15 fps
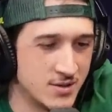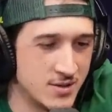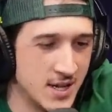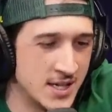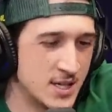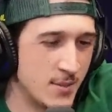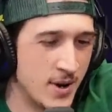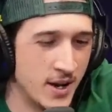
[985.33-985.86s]

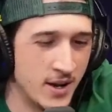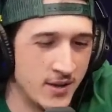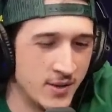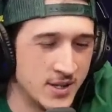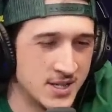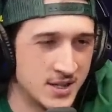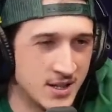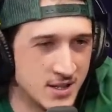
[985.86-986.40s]
is about a.
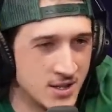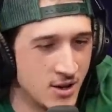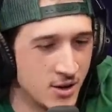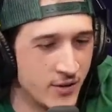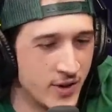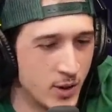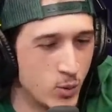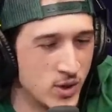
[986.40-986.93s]
There's like the tongue
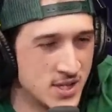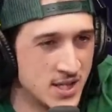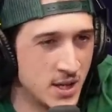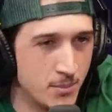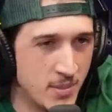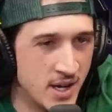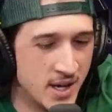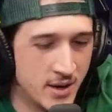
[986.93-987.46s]
of like what's in the
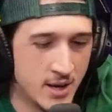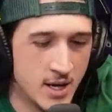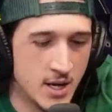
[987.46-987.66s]
mid.